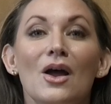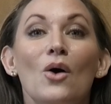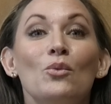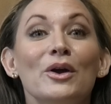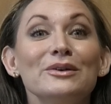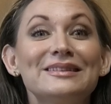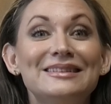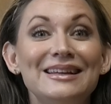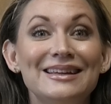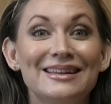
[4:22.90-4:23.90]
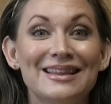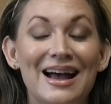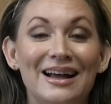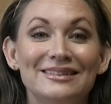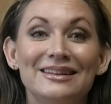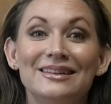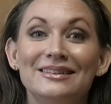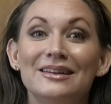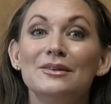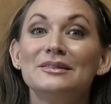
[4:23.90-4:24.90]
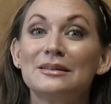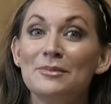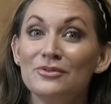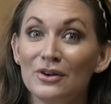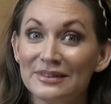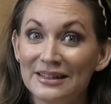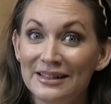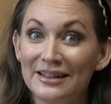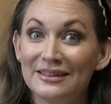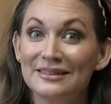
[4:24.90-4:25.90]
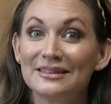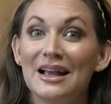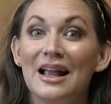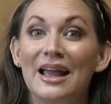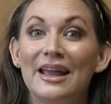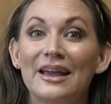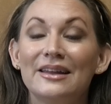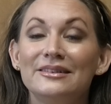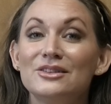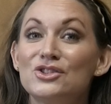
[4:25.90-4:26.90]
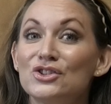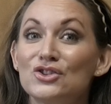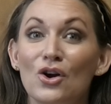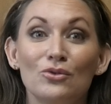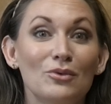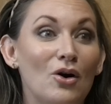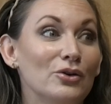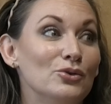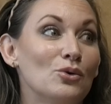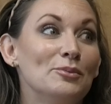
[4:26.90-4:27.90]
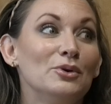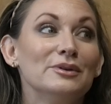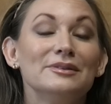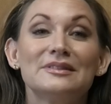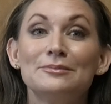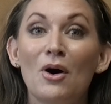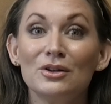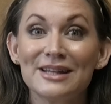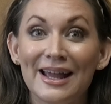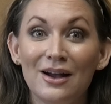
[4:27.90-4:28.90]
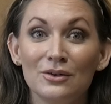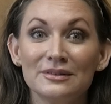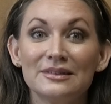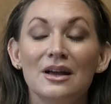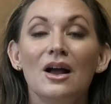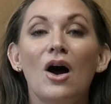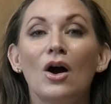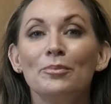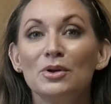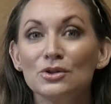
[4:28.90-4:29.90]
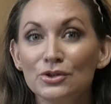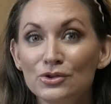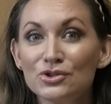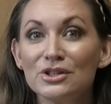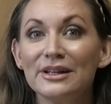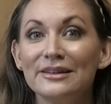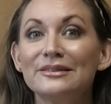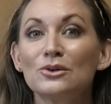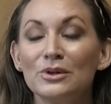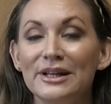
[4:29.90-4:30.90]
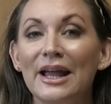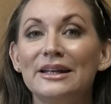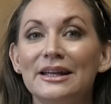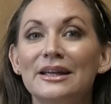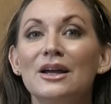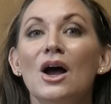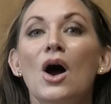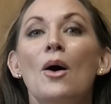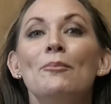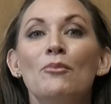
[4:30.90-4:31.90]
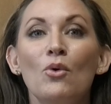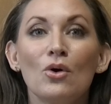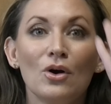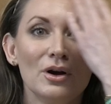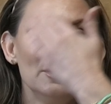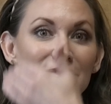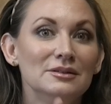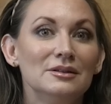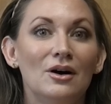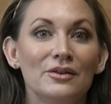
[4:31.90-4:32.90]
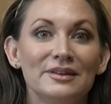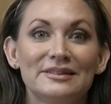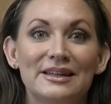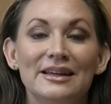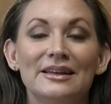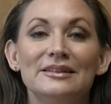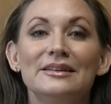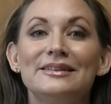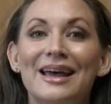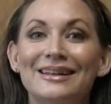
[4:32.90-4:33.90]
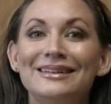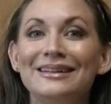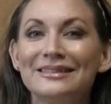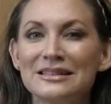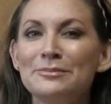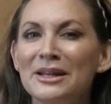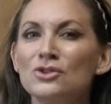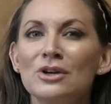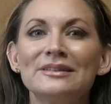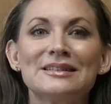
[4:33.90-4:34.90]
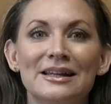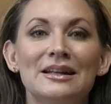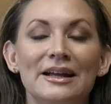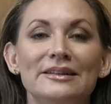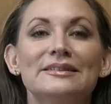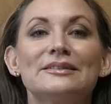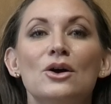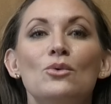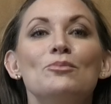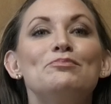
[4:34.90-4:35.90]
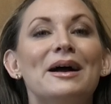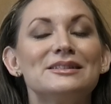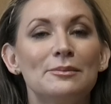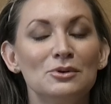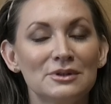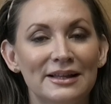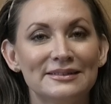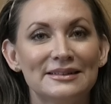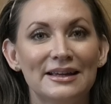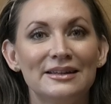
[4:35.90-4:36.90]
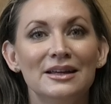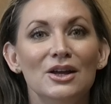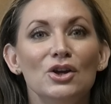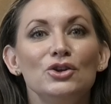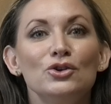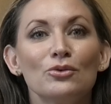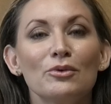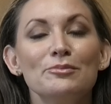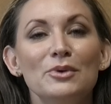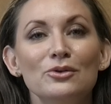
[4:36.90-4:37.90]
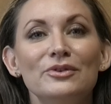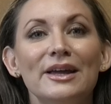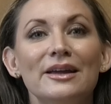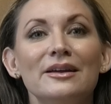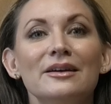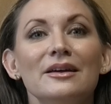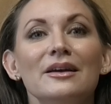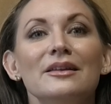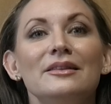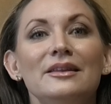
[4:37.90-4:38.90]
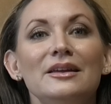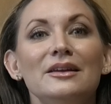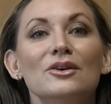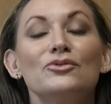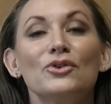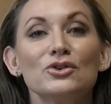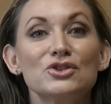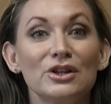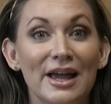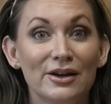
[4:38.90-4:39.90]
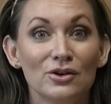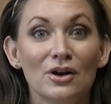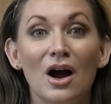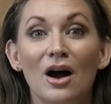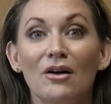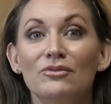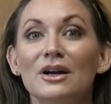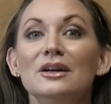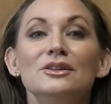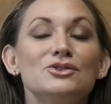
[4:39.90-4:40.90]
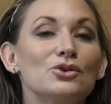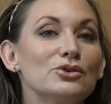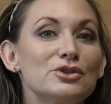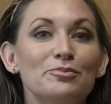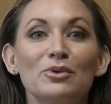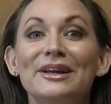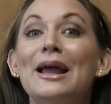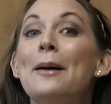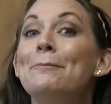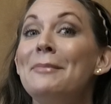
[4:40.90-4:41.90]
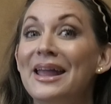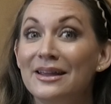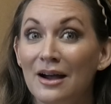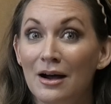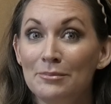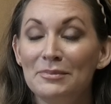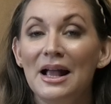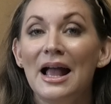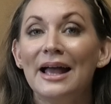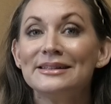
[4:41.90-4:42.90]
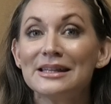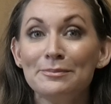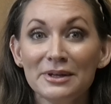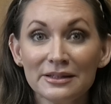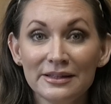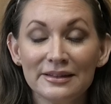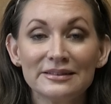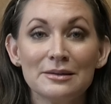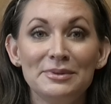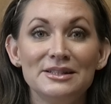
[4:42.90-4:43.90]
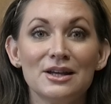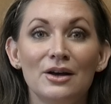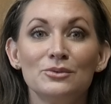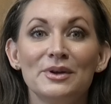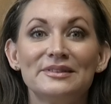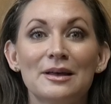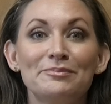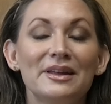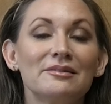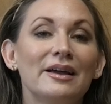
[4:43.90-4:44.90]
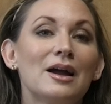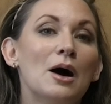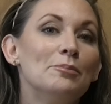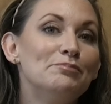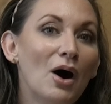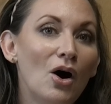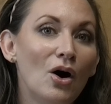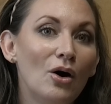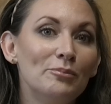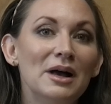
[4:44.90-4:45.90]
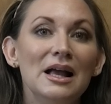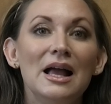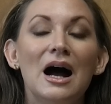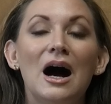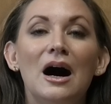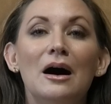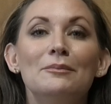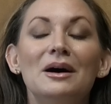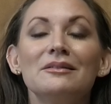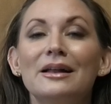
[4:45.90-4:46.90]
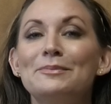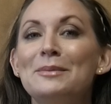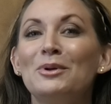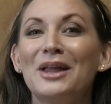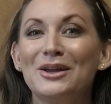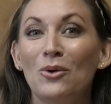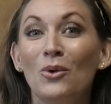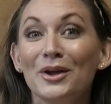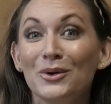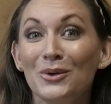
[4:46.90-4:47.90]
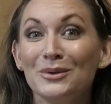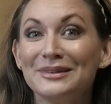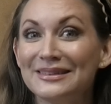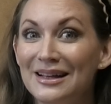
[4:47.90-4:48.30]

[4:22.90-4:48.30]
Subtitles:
We're seeing that in some of our cities and just our normal small towns, our pollution is creating more on the skin that needs to be addressed at night. So by double cleansing, you're removing the first layer of dirt, debris, makeup. And typically this can be done with something like a balm. A lot of people like oils.